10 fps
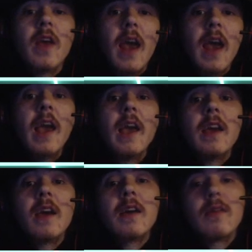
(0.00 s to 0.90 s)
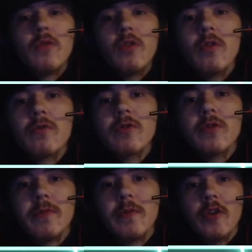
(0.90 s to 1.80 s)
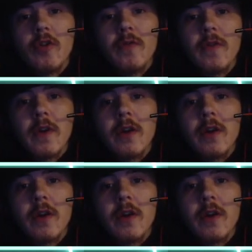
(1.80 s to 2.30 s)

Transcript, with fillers: A, it will go supernova.